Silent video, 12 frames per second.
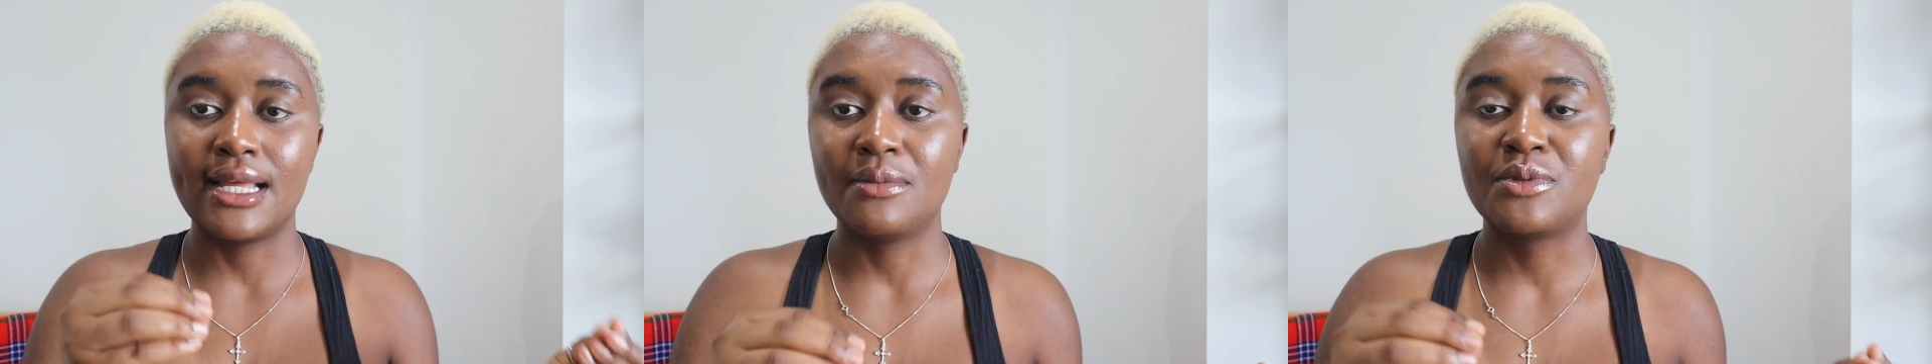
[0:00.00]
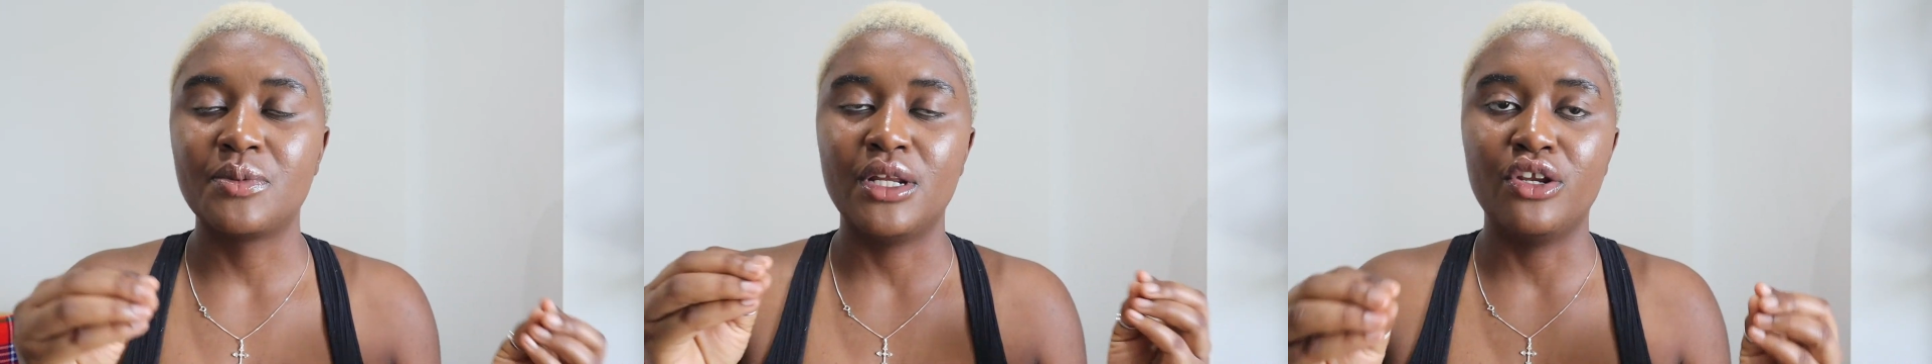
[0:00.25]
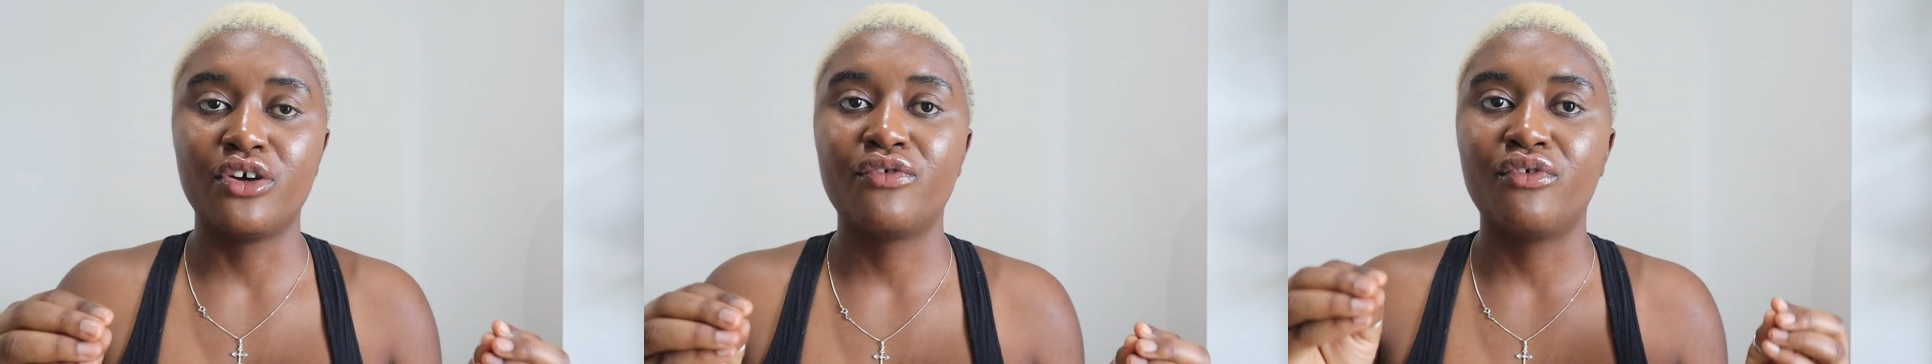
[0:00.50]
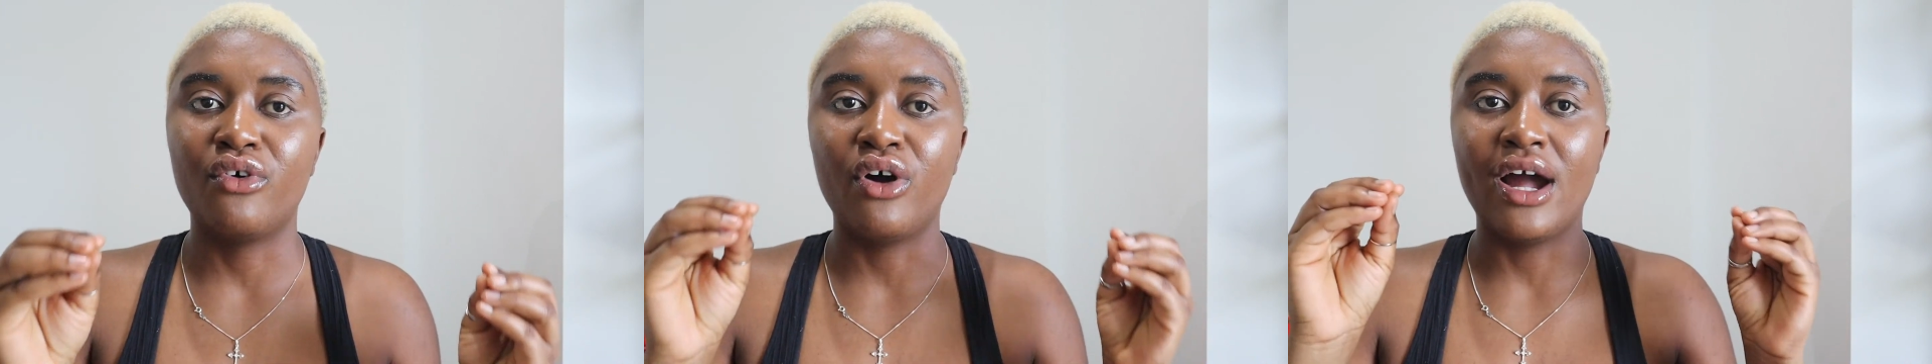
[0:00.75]
helped me look
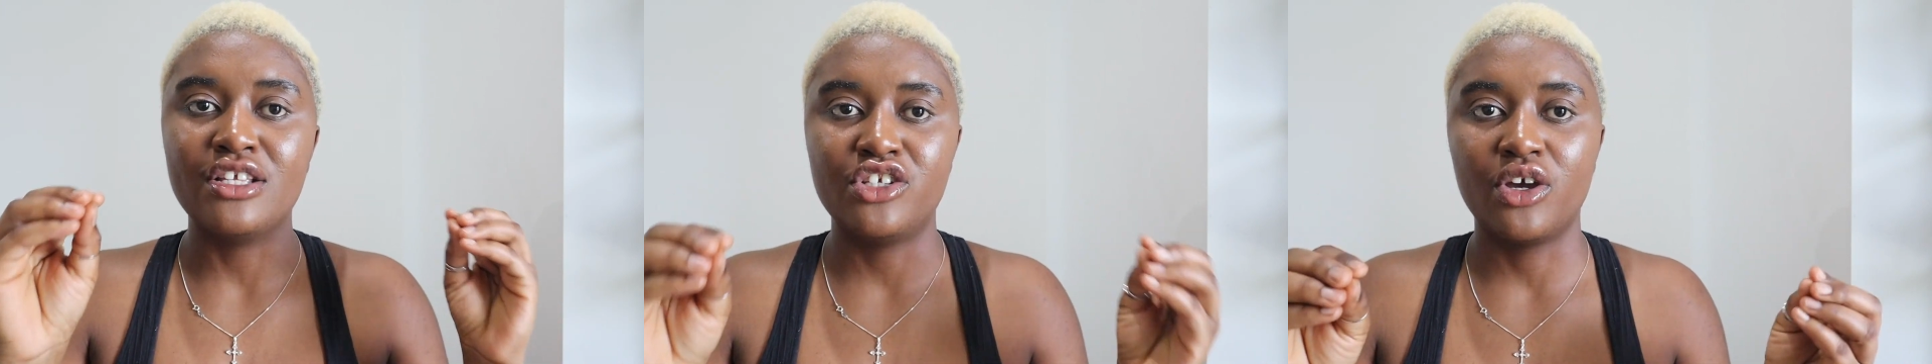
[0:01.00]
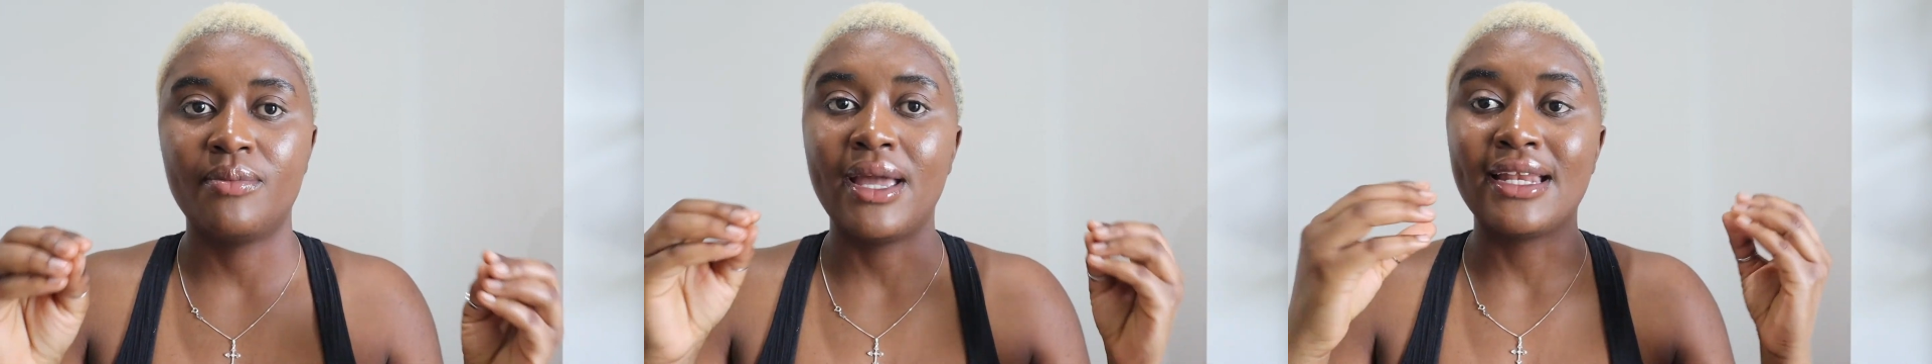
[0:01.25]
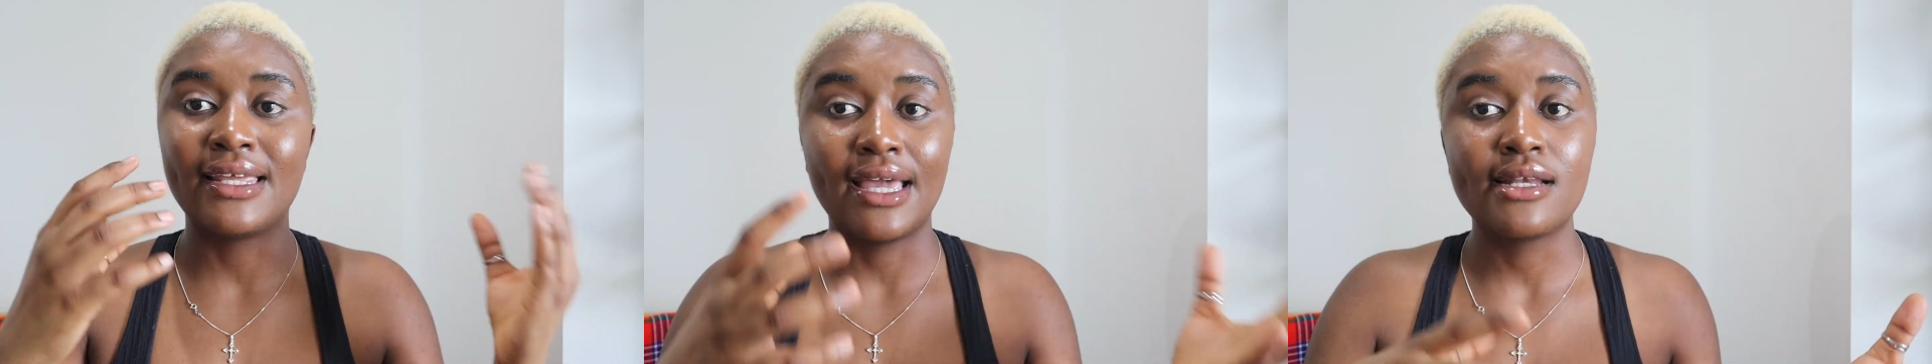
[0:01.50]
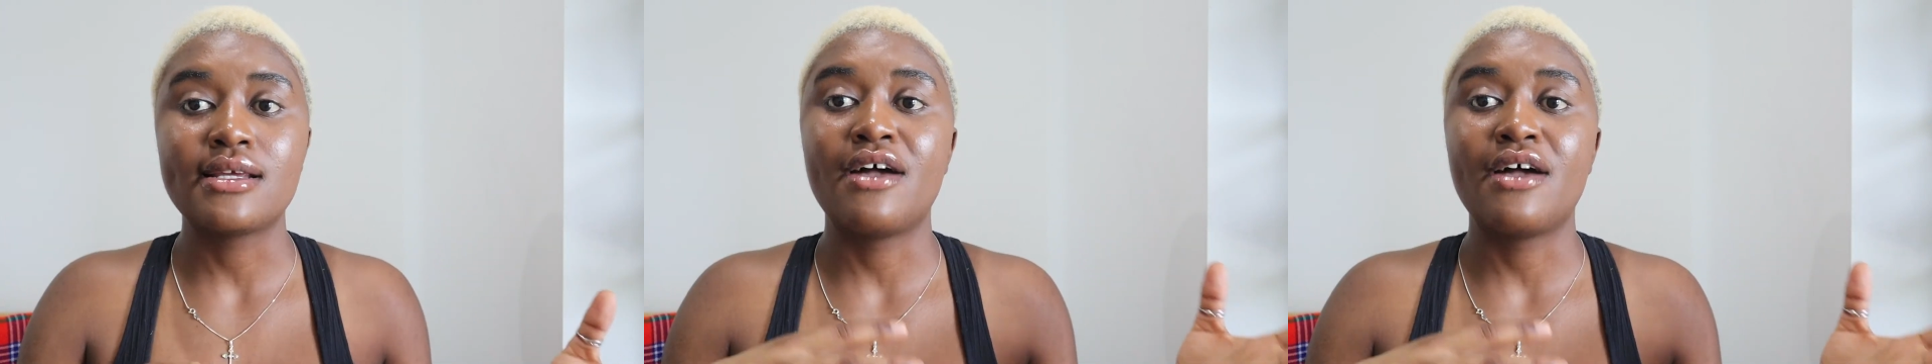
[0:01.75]
for a job and get